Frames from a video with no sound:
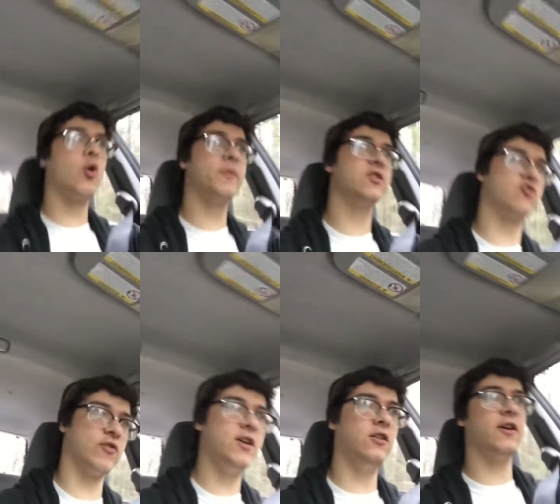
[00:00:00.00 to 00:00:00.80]
warming is
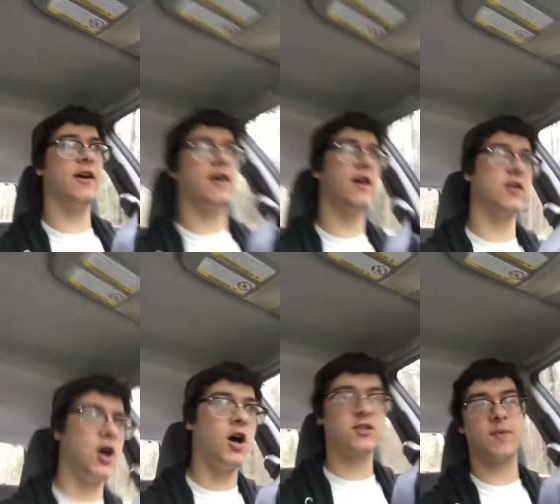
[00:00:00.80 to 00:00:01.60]
real and
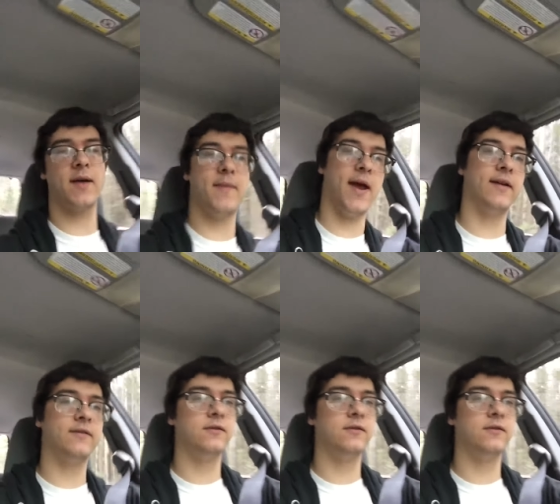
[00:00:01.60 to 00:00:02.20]
caused by man.